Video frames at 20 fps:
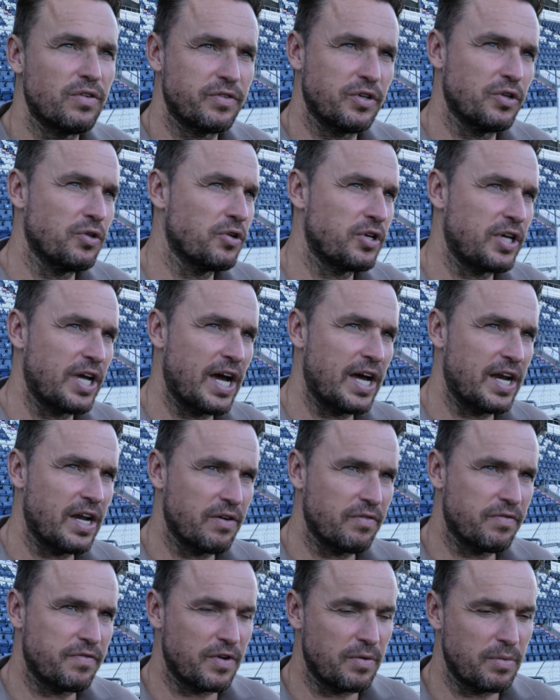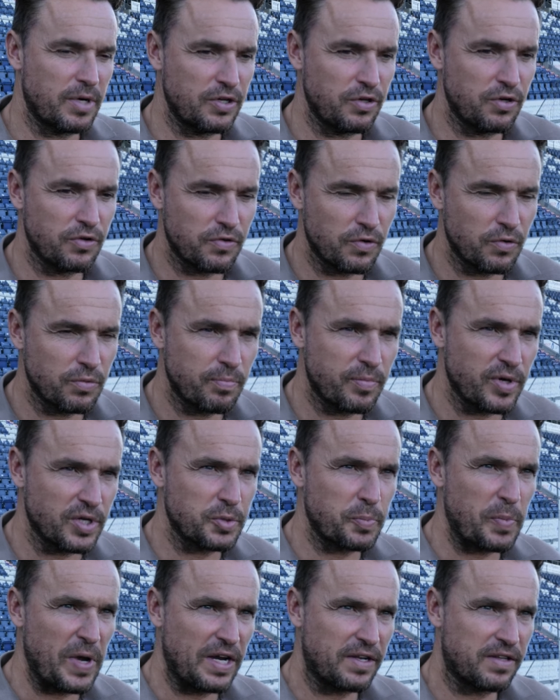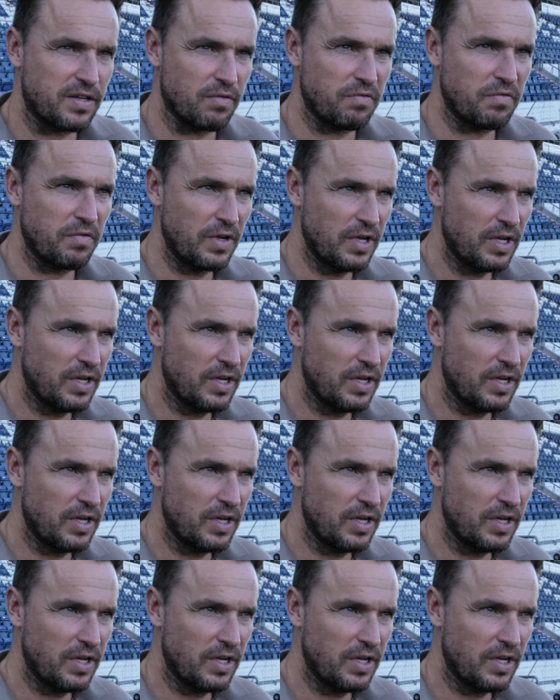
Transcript: if you look at it from a neutral perspective.